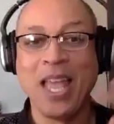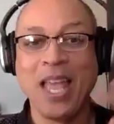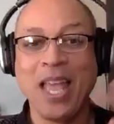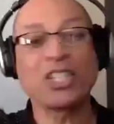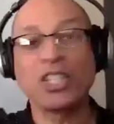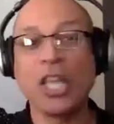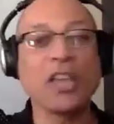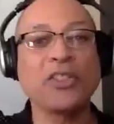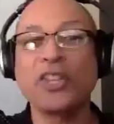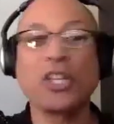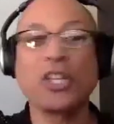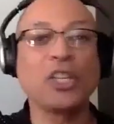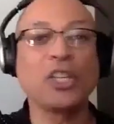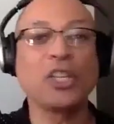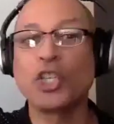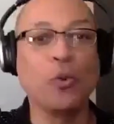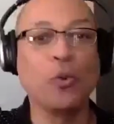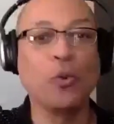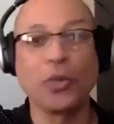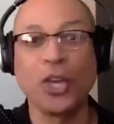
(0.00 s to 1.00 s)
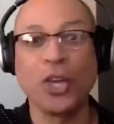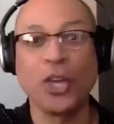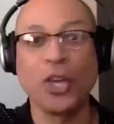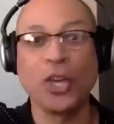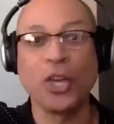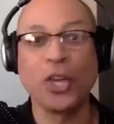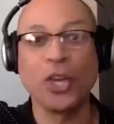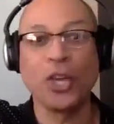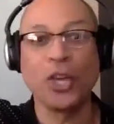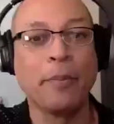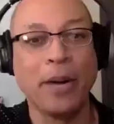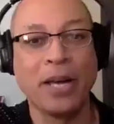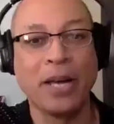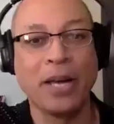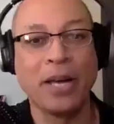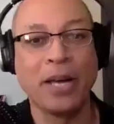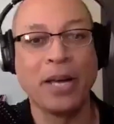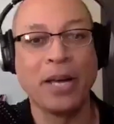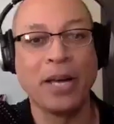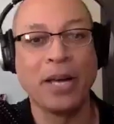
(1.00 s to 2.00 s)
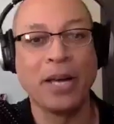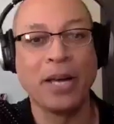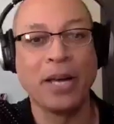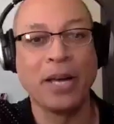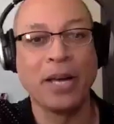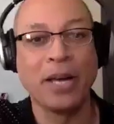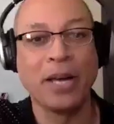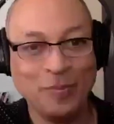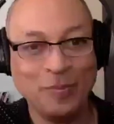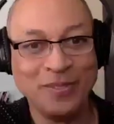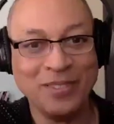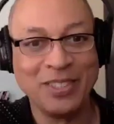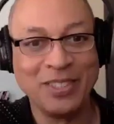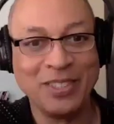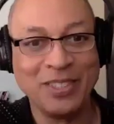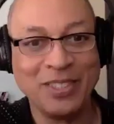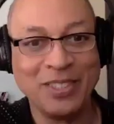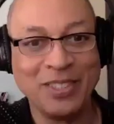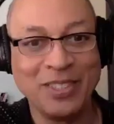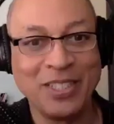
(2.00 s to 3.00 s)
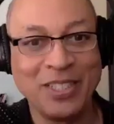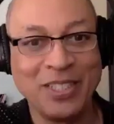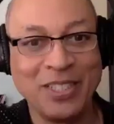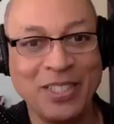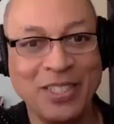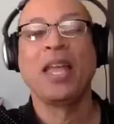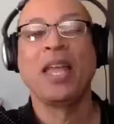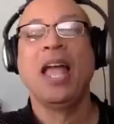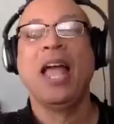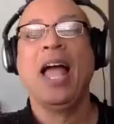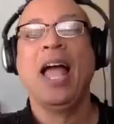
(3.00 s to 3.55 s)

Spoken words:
which has nothing to do with the audience I'm about to speak to, okay? Yeah.